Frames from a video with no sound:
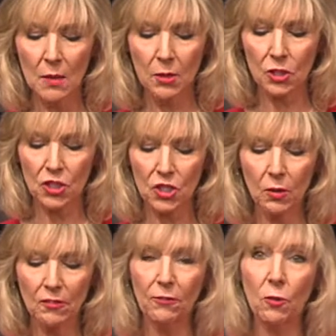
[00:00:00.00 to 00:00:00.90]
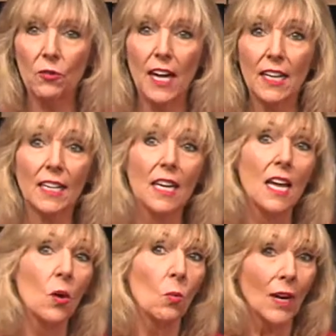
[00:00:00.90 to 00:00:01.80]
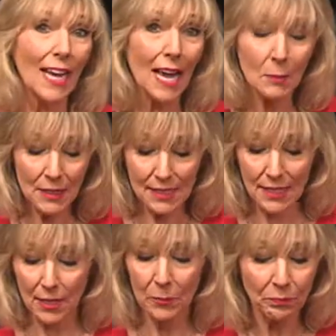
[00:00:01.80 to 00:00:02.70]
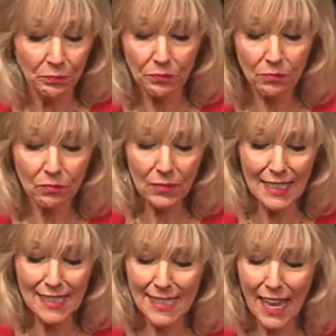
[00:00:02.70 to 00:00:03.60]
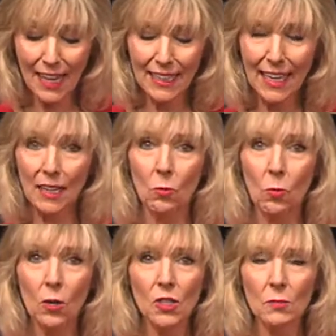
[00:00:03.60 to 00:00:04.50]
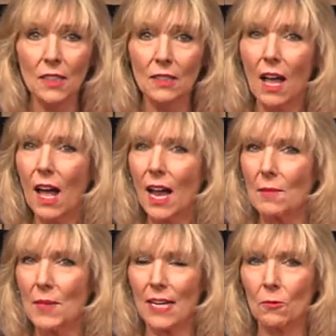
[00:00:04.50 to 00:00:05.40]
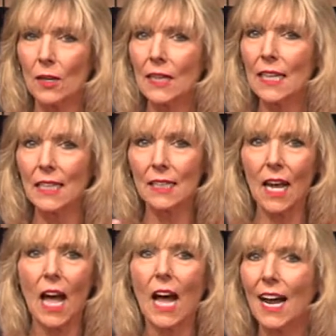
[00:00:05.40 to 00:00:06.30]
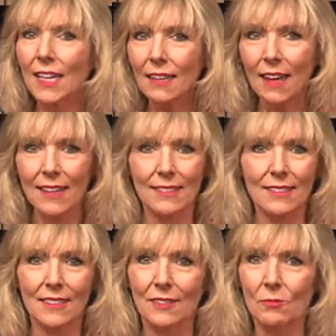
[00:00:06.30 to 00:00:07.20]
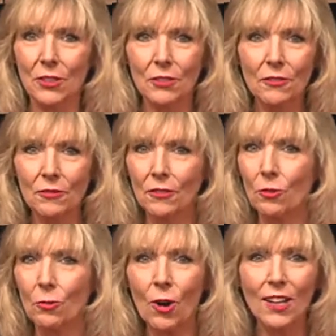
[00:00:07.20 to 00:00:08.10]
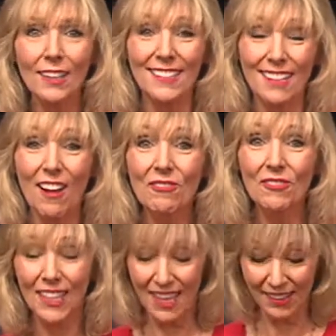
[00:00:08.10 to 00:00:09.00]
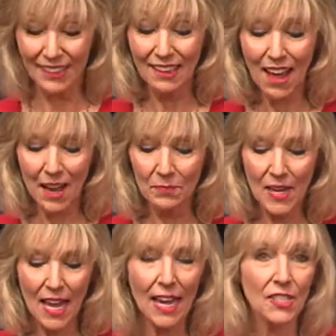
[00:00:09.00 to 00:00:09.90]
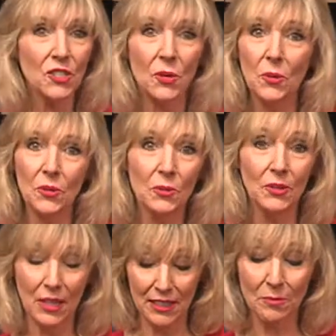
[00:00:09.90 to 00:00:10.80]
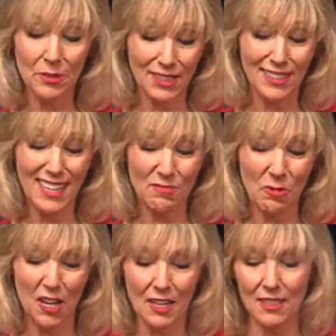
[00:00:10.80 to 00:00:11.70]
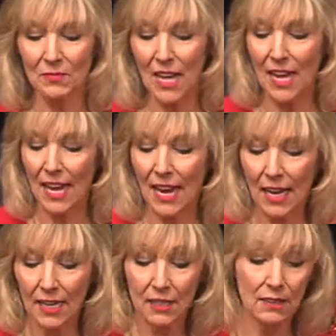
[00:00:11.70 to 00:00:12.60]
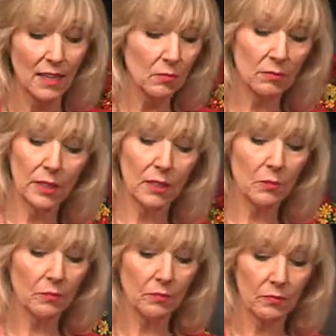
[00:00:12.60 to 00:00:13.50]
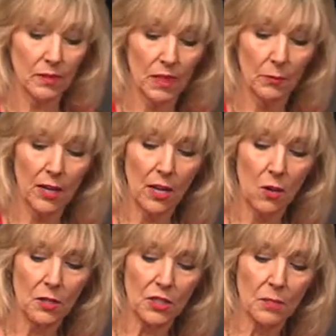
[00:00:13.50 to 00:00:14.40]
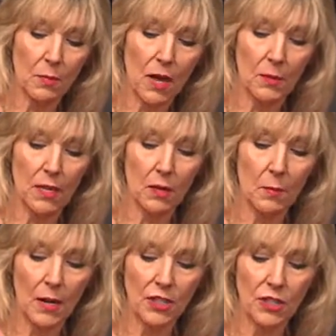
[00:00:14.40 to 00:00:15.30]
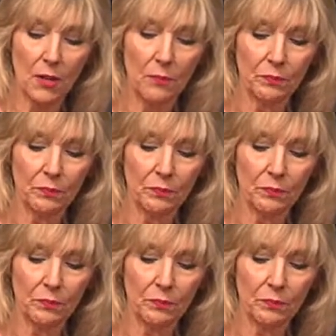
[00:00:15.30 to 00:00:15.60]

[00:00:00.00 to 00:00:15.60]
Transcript: but you just want to fold that in. What happens there is that it works with the lime, and it really highlights the beautiful qualities of the lime. And so you end up with this nice product. And then, here we go. We just pop it in our pie shell.